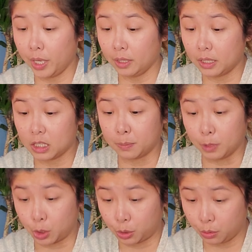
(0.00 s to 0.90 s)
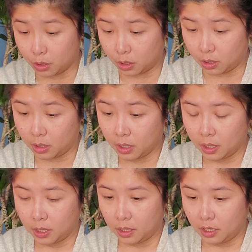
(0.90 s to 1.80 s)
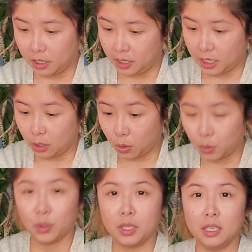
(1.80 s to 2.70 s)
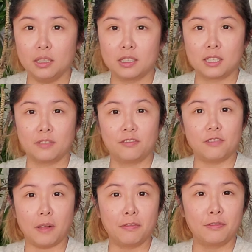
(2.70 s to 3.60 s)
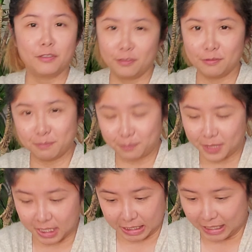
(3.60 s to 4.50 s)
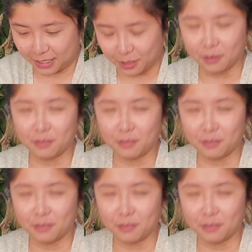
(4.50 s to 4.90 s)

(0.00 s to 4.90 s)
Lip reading: it is mature, and then all these the seed